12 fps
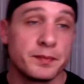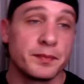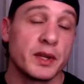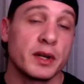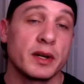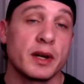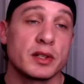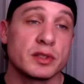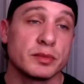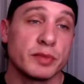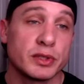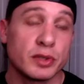There are
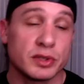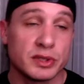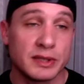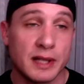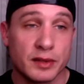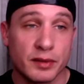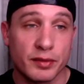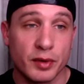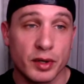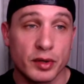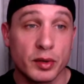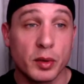some resources out there for
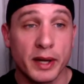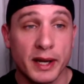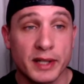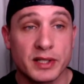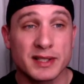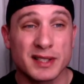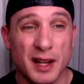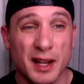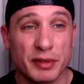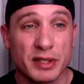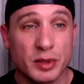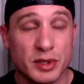you. Hawaii actually has a lot of
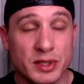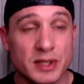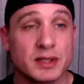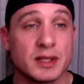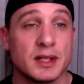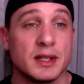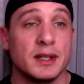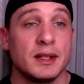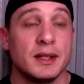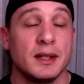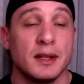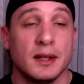resources,
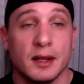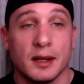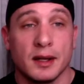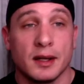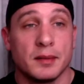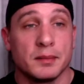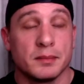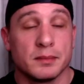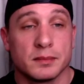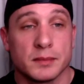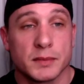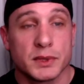um,
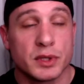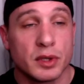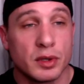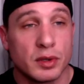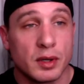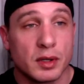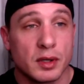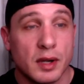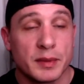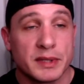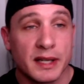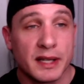so I
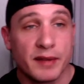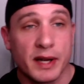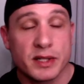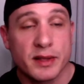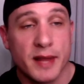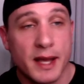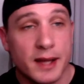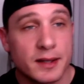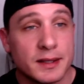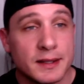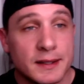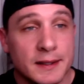would take advantage of that.
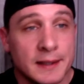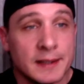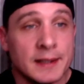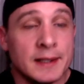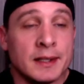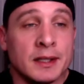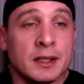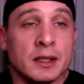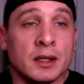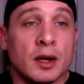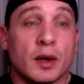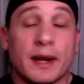
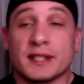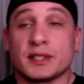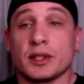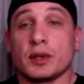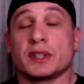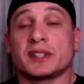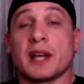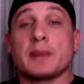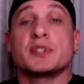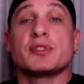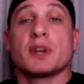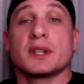Okay, so the types
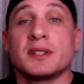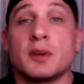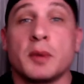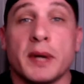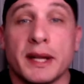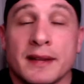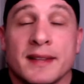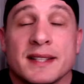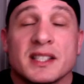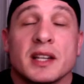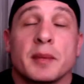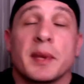of drugs in Hawaii. This
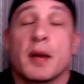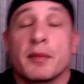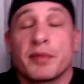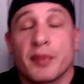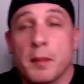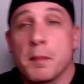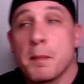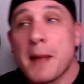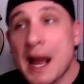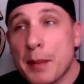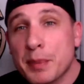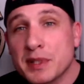is going to be coming from
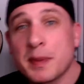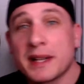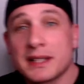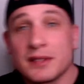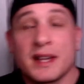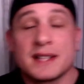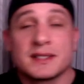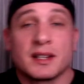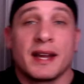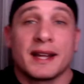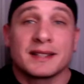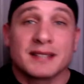my perspective as an
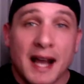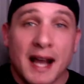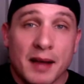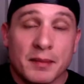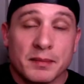ex-cop.